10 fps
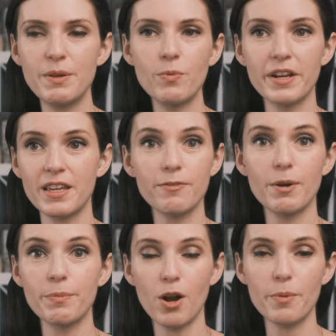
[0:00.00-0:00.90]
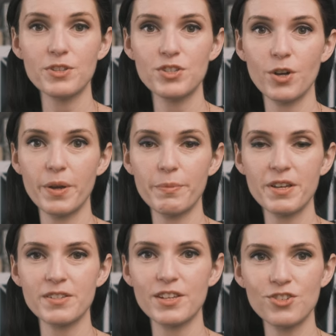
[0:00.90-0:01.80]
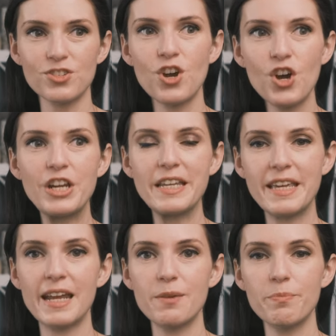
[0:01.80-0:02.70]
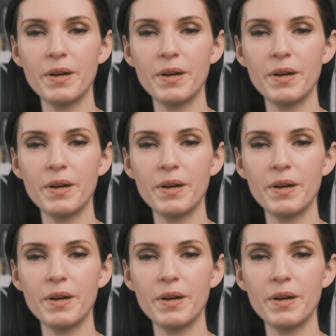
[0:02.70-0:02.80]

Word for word: me want to give up garment sewing because I just couldn't get it.